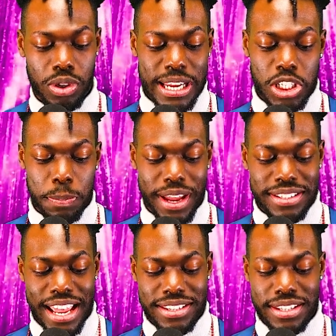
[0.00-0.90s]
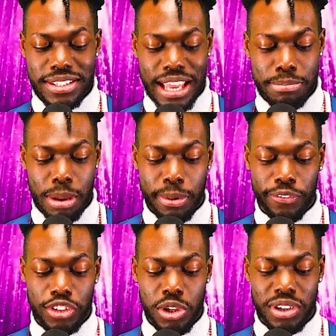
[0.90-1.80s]
Each bus has the same number of
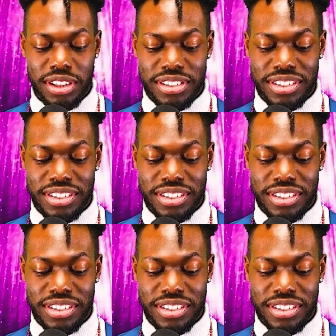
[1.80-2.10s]
students.